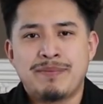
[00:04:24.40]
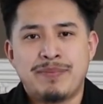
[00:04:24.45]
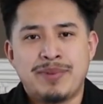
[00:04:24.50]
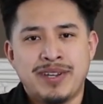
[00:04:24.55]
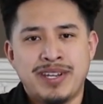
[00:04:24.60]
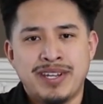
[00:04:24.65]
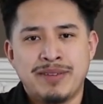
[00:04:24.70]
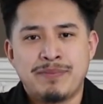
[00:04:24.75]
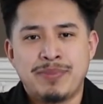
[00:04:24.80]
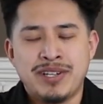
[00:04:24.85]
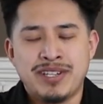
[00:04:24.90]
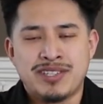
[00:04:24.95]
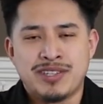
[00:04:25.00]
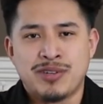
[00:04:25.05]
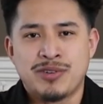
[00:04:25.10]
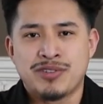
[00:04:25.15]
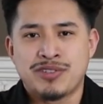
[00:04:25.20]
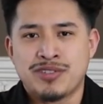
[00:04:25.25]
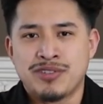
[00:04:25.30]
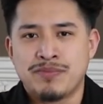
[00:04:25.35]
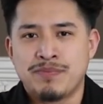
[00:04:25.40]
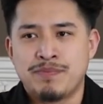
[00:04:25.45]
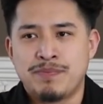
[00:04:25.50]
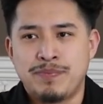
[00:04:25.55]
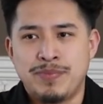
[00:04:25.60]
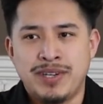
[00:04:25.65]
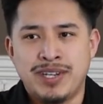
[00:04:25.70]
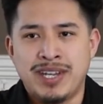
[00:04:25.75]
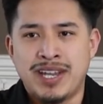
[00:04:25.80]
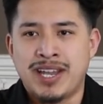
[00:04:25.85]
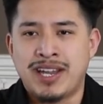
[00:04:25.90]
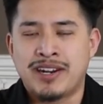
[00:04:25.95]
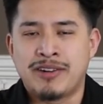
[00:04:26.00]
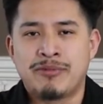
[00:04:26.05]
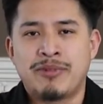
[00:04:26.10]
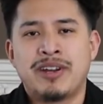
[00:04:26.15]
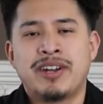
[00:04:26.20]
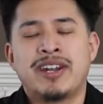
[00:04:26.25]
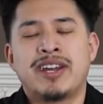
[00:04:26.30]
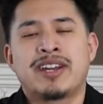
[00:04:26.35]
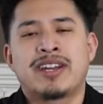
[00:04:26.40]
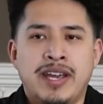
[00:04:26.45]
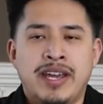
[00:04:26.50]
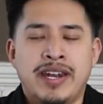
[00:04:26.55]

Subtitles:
Be social, be hanging around,